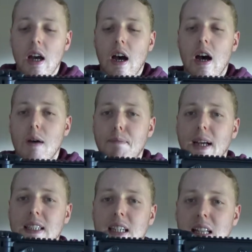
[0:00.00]

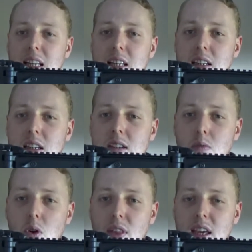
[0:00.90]
Basically
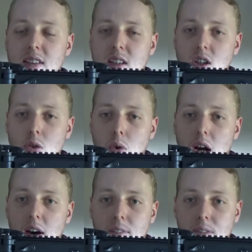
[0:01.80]
what the ETU will
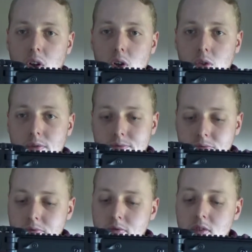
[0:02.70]
help do
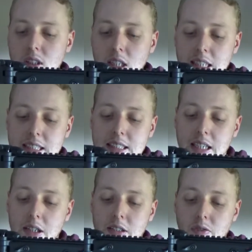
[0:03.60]
is
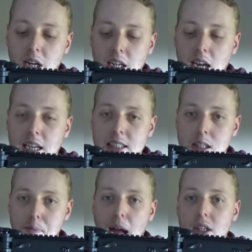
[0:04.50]
it regulates
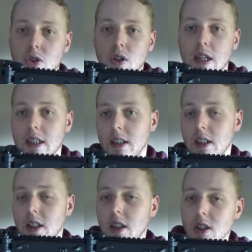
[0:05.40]
the battery,
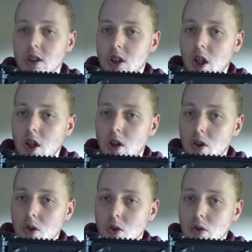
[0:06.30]

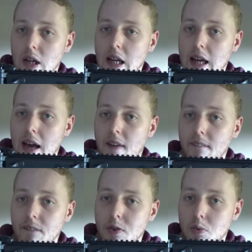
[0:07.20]
so it
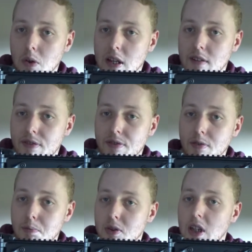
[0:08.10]
helps
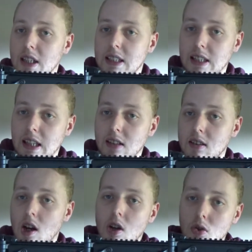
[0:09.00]
with protecting the
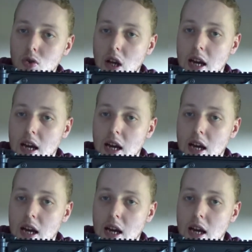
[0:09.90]
internals